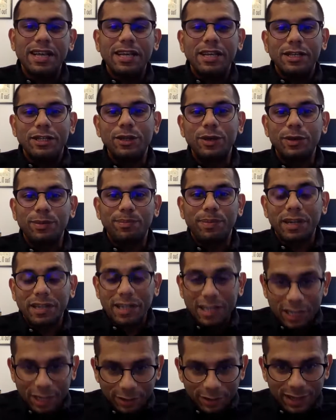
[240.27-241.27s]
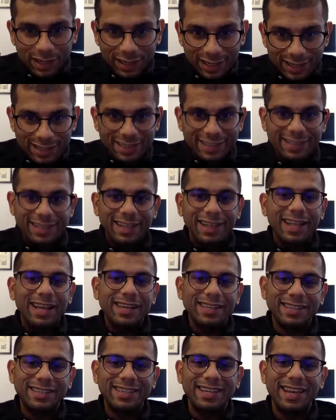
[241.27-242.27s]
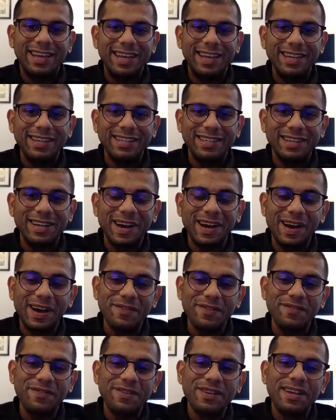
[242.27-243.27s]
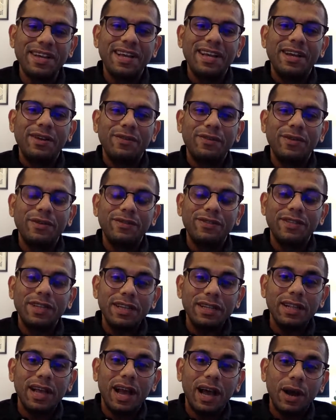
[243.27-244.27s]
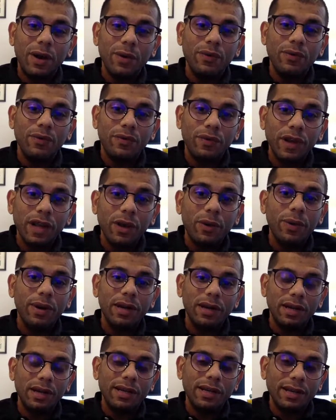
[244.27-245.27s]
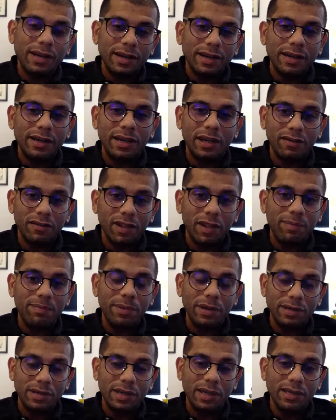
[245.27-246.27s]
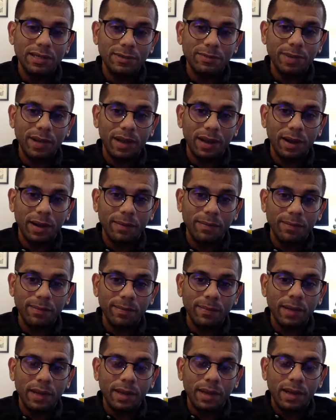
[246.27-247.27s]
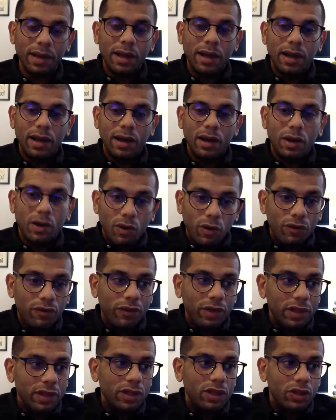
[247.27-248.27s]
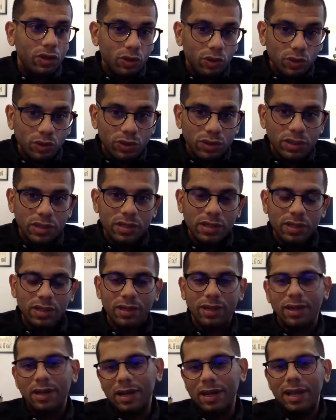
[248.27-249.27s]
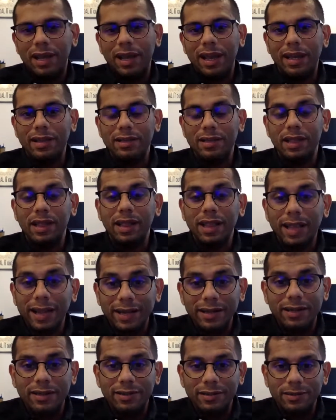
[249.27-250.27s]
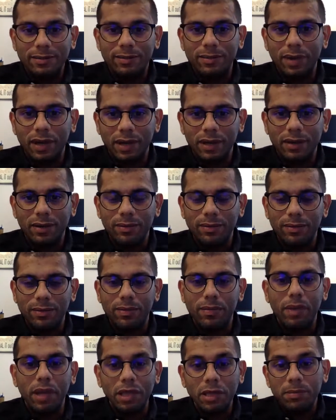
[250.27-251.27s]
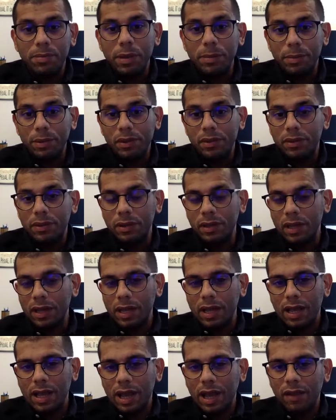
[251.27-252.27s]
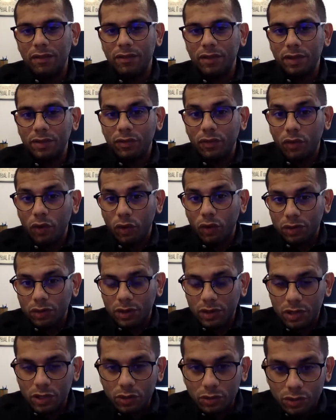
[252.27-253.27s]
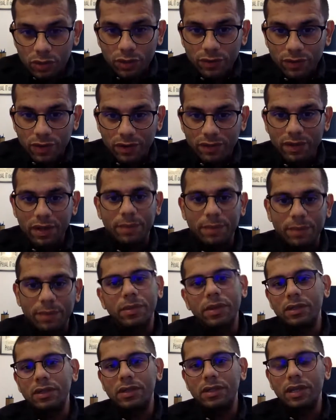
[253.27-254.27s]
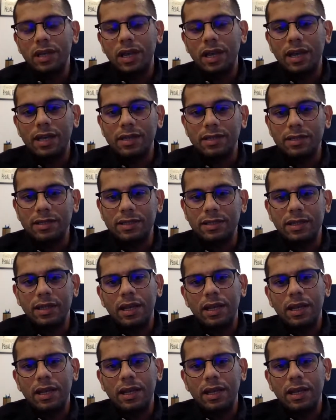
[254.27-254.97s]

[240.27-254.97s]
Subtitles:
So particularly in the last decade and a half, we've seen how frequently development has become often used as a lay term. Many people have invoked the use of development as